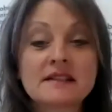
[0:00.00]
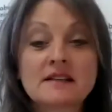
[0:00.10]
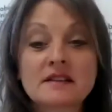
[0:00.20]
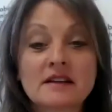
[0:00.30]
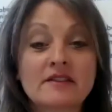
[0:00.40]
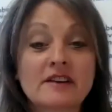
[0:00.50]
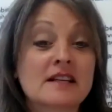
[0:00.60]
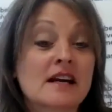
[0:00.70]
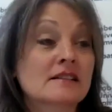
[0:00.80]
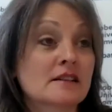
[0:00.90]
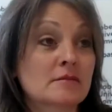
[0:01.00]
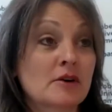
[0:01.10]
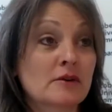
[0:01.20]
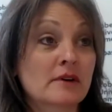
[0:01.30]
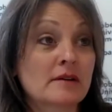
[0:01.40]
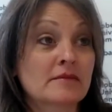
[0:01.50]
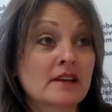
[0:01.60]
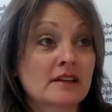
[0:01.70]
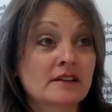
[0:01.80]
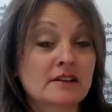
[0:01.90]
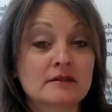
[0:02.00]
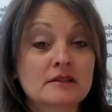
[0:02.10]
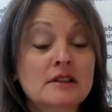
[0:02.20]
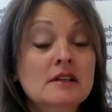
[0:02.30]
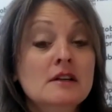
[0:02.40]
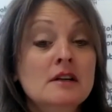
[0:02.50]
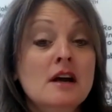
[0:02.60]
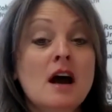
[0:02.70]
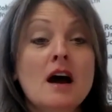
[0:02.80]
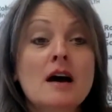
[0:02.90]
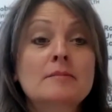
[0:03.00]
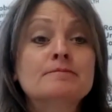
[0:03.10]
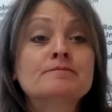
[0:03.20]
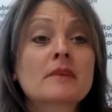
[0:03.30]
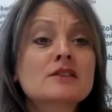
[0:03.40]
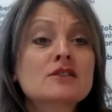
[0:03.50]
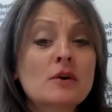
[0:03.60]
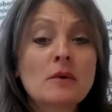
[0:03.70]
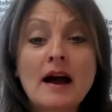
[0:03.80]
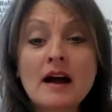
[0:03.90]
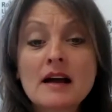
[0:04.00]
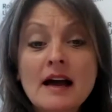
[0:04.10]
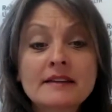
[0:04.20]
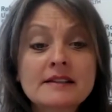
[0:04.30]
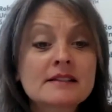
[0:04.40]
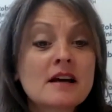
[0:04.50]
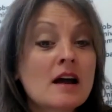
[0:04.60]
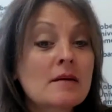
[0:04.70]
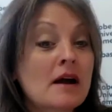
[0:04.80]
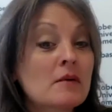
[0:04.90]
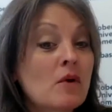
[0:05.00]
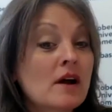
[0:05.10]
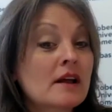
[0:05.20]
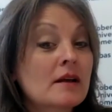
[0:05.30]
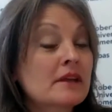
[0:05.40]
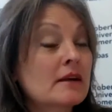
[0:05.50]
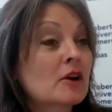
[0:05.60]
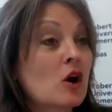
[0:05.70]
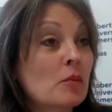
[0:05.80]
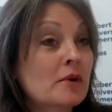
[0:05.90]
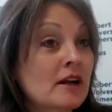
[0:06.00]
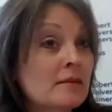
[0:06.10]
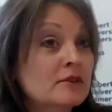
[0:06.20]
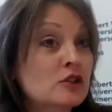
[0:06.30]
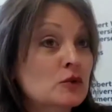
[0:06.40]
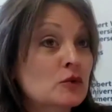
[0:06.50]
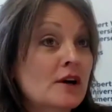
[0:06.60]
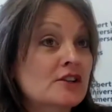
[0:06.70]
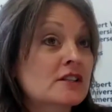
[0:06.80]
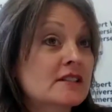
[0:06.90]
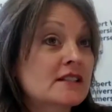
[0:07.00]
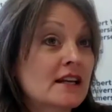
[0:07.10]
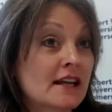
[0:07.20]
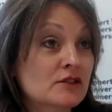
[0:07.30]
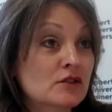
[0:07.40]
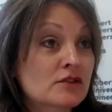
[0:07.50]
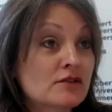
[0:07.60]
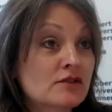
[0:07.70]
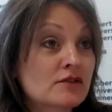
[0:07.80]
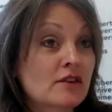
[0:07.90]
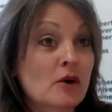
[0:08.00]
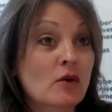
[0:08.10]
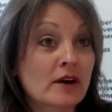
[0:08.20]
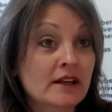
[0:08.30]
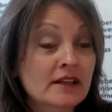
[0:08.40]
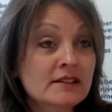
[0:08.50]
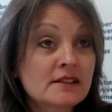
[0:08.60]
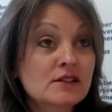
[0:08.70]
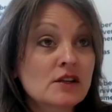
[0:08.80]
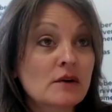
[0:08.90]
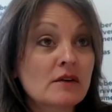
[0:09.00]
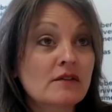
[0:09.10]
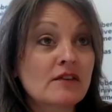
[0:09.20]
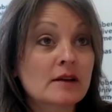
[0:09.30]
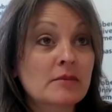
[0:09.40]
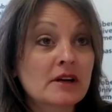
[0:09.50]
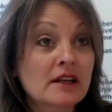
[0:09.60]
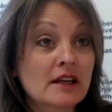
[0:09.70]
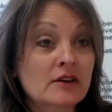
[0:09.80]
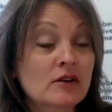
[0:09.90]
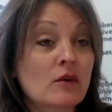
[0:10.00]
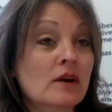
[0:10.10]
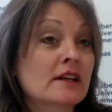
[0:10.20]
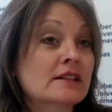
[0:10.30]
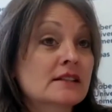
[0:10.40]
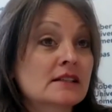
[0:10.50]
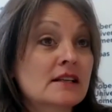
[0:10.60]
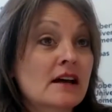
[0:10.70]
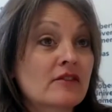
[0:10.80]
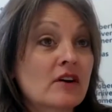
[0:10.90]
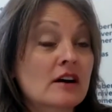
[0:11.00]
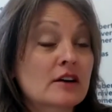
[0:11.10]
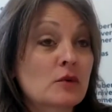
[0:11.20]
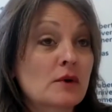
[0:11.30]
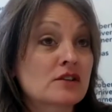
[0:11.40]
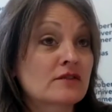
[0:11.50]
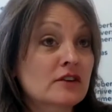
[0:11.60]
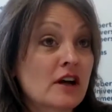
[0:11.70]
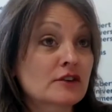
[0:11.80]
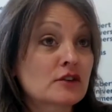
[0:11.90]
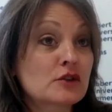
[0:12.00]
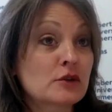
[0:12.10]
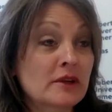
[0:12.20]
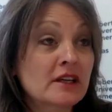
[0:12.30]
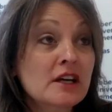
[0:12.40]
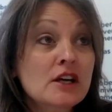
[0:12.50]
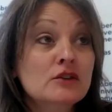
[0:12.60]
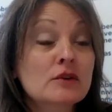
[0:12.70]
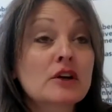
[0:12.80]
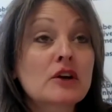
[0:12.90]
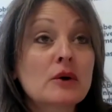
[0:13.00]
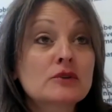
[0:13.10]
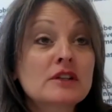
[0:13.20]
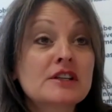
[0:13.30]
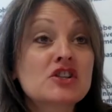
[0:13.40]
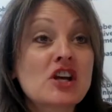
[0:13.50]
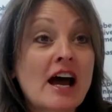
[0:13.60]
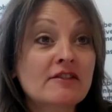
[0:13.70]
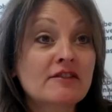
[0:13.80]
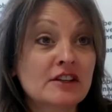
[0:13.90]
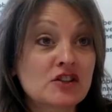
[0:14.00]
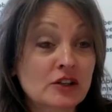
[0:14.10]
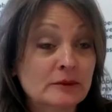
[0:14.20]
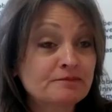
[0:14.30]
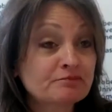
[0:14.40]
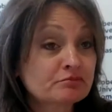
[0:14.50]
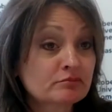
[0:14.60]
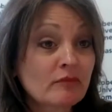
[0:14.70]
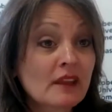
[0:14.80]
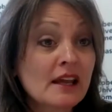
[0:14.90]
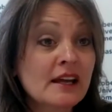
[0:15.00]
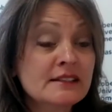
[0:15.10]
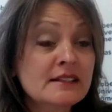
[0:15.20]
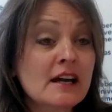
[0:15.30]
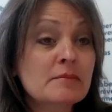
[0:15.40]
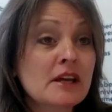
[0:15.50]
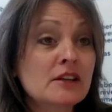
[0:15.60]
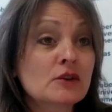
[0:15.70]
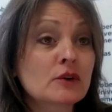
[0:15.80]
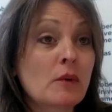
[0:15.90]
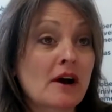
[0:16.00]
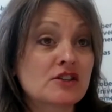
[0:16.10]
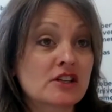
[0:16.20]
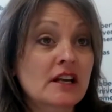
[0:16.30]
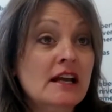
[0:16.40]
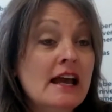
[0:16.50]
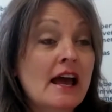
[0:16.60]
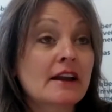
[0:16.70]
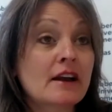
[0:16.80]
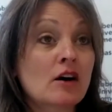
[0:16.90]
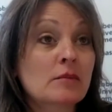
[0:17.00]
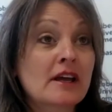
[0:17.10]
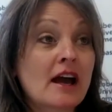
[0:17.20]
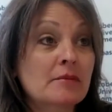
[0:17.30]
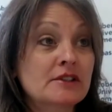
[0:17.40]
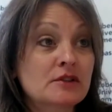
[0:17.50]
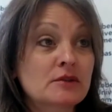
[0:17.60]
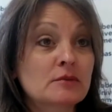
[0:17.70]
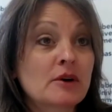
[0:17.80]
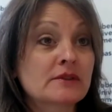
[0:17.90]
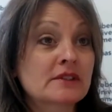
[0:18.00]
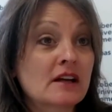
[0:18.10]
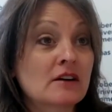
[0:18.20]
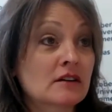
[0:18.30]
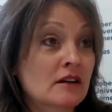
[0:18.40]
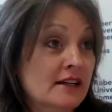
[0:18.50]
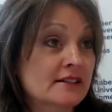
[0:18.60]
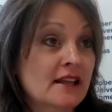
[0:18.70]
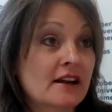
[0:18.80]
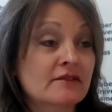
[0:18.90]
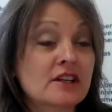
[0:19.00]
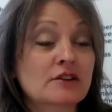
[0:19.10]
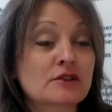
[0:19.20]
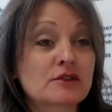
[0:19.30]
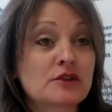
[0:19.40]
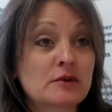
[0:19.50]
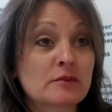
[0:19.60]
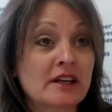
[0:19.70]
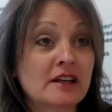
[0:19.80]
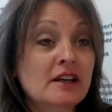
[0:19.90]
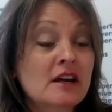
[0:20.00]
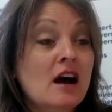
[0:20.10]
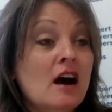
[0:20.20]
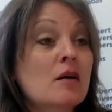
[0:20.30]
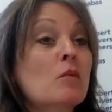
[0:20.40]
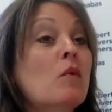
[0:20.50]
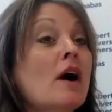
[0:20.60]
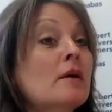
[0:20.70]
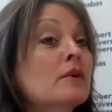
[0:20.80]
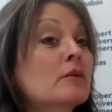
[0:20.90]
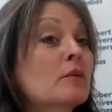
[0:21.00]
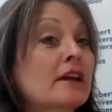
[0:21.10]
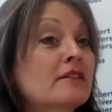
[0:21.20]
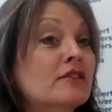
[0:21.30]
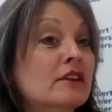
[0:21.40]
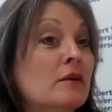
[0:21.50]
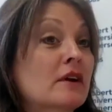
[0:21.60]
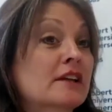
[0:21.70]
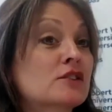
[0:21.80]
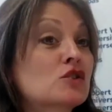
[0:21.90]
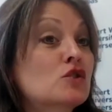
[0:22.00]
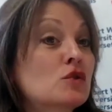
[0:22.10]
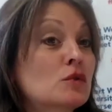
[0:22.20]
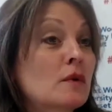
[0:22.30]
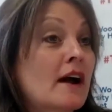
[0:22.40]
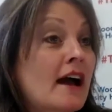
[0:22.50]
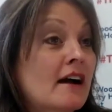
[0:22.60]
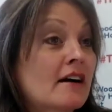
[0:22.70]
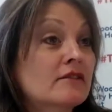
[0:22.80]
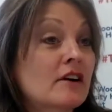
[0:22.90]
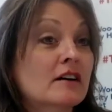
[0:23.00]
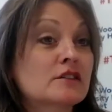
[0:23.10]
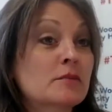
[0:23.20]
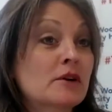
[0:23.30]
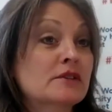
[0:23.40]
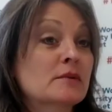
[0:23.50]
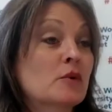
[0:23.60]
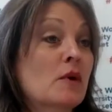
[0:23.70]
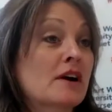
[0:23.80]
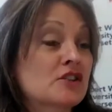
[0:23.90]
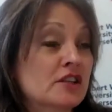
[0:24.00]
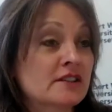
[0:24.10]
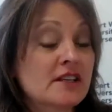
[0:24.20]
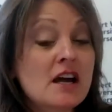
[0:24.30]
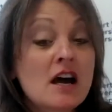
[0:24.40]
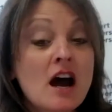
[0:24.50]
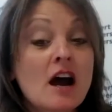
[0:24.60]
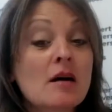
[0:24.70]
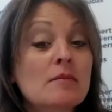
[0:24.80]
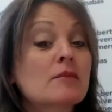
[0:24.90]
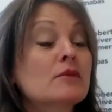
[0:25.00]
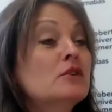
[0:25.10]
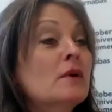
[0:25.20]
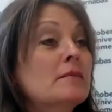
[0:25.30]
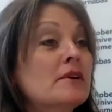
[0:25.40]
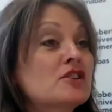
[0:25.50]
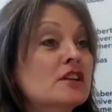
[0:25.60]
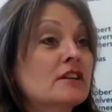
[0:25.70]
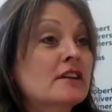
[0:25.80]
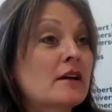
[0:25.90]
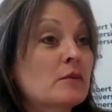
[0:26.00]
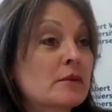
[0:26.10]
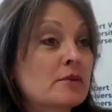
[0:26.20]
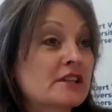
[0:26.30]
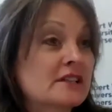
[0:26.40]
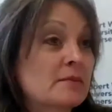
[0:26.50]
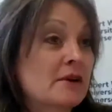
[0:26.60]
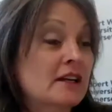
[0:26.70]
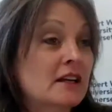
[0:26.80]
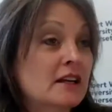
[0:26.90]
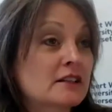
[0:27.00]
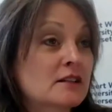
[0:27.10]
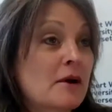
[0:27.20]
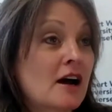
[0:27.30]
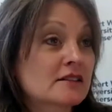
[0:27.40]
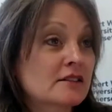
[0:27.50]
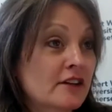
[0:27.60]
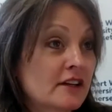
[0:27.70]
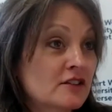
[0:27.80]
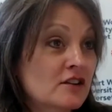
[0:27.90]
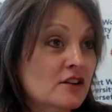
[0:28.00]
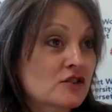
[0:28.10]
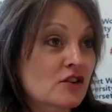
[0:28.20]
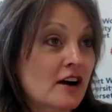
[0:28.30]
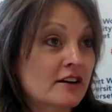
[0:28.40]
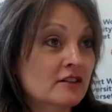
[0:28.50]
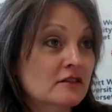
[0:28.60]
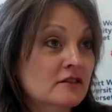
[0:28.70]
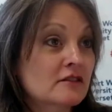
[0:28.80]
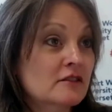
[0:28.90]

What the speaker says: that sounds like a fantastic program. Thank you. So at this time, I want to be able to open it up to questions and answers from our audience. So if anybody in our audience does have a question for Dr. Toomey, you can go to the chat feature and type in your question, and I'll be happy to ask that of Dr. Toomey. While we're waiting for the audience to have to post some questions, you had mentioned that we participated in a tamoxifen trial,